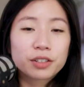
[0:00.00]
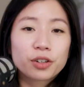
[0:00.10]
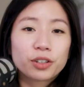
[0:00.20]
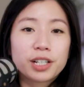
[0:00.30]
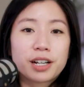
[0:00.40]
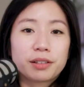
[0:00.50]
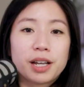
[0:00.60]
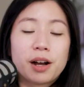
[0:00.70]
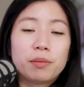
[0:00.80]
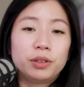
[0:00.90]
of scrolling on
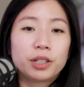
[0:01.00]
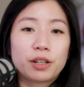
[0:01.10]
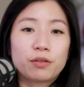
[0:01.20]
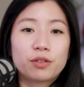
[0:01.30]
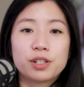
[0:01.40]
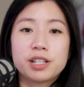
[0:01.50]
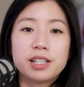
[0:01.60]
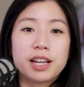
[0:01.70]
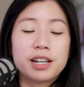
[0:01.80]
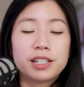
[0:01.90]
Yelp looking for the
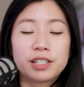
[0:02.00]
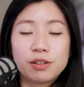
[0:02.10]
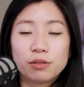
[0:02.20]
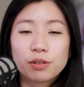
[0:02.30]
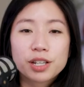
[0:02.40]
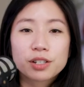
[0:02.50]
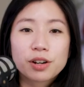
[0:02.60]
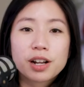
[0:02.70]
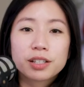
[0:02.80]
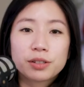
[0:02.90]
latest new
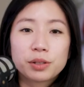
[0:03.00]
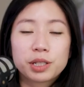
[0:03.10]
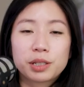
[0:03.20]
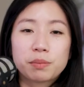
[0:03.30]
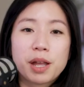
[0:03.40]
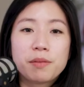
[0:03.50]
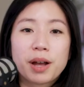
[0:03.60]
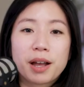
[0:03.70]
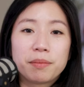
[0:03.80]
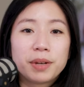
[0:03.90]
restaurant to spend
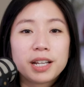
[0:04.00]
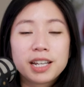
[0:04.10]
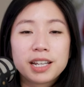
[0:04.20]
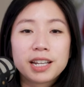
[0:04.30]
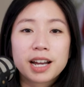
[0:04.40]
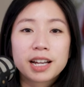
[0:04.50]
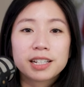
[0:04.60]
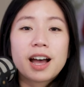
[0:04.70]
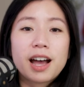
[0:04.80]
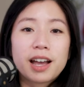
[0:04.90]
my money at,
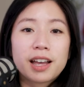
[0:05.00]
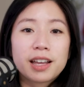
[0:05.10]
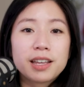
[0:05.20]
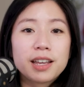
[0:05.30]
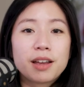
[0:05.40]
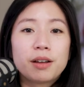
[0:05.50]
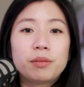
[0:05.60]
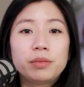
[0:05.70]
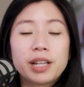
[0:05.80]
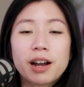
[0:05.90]
I
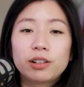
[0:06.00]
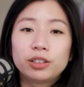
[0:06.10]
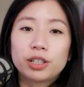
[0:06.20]
am now